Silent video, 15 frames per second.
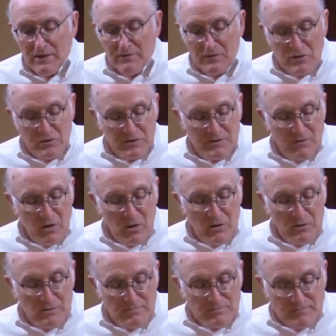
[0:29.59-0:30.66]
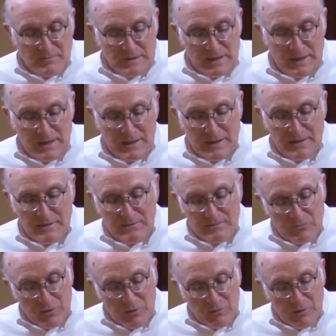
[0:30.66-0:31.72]
First of all,
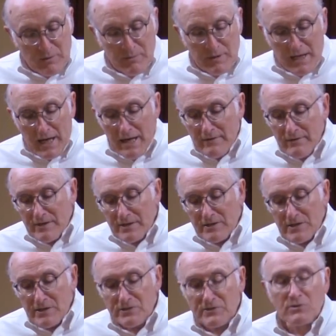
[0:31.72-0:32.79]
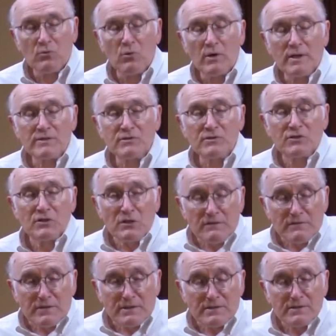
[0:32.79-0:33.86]
we will be having just the one
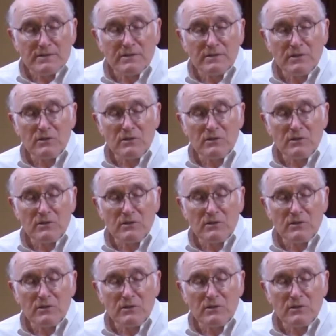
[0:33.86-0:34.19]
service